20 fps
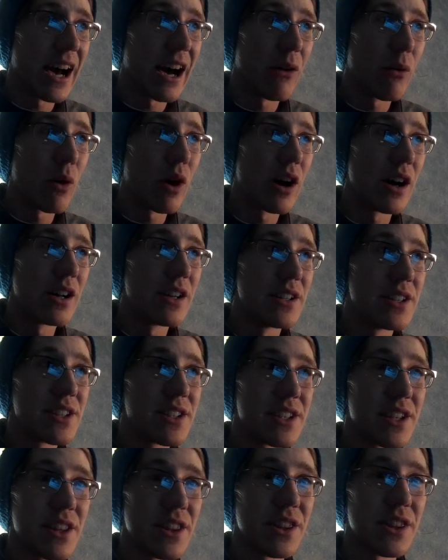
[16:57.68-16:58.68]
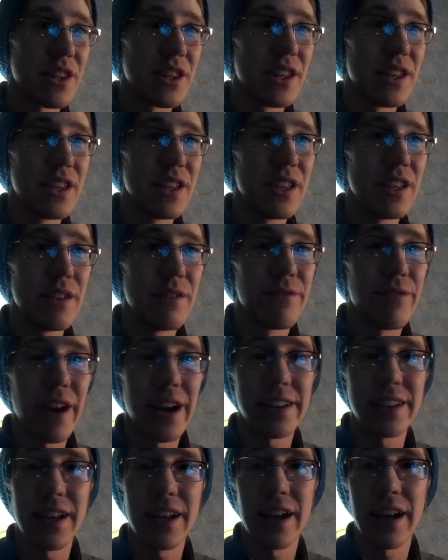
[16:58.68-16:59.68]
was the
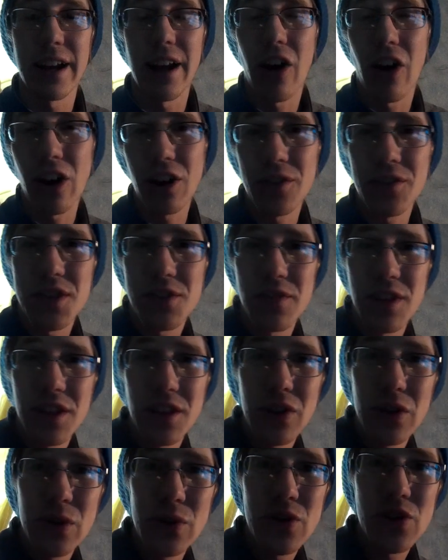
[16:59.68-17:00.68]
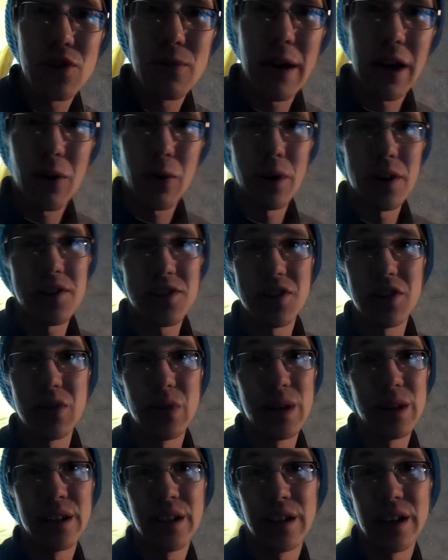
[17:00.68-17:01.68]
fact that in all of his videos, no matter what he's
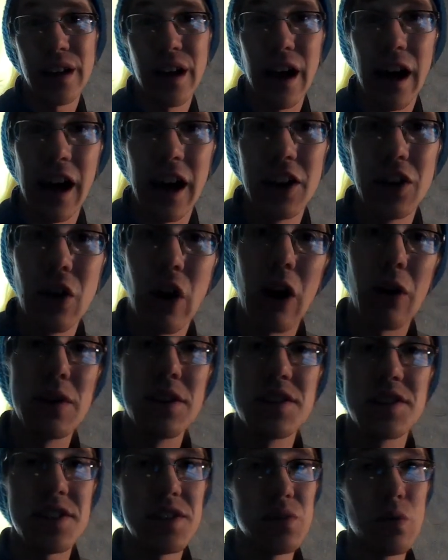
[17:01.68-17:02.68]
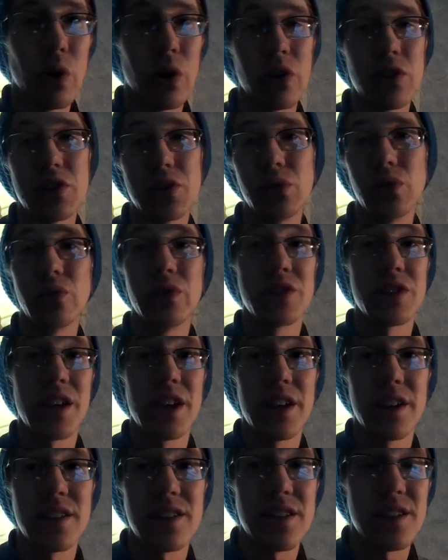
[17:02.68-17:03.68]
doing, you always see one or two of his
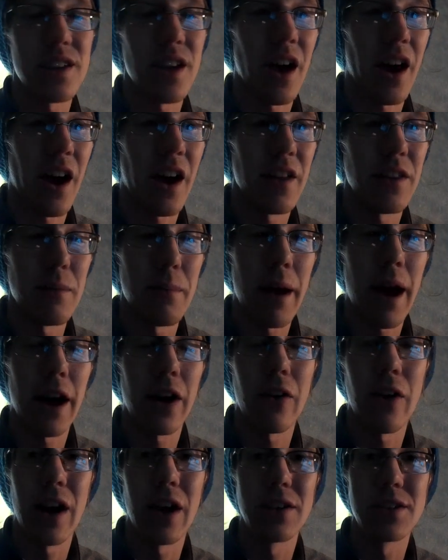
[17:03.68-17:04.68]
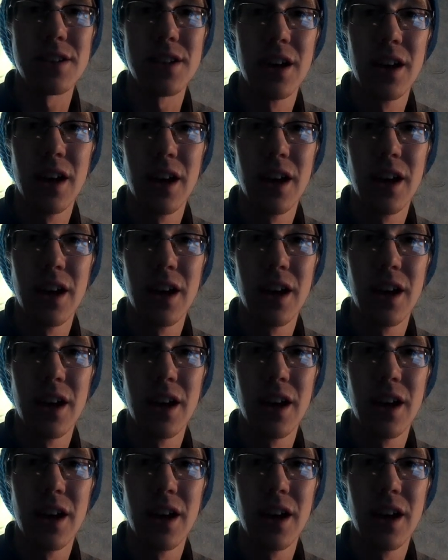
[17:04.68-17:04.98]
kids in the background.